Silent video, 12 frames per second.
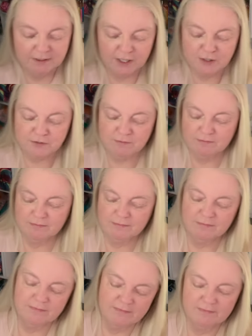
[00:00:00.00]
a
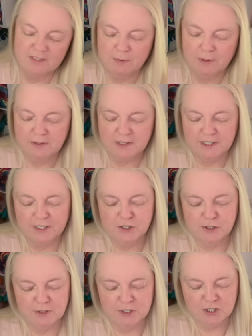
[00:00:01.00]
supposedly
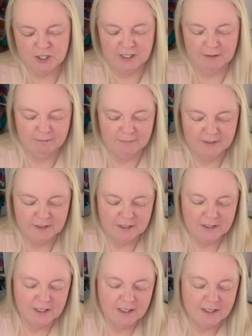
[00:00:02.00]
Jewish team.
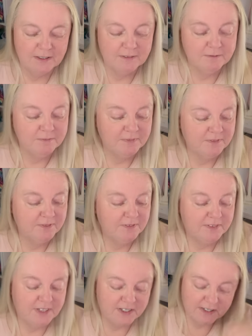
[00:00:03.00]

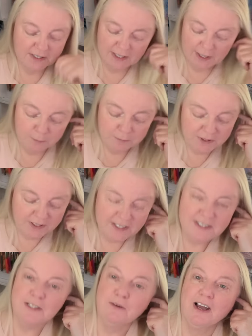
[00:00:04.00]
Doesn't help that they
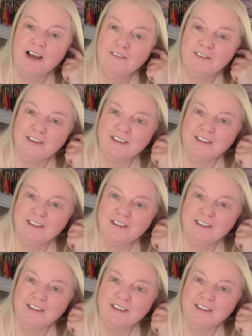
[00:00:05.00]
still have a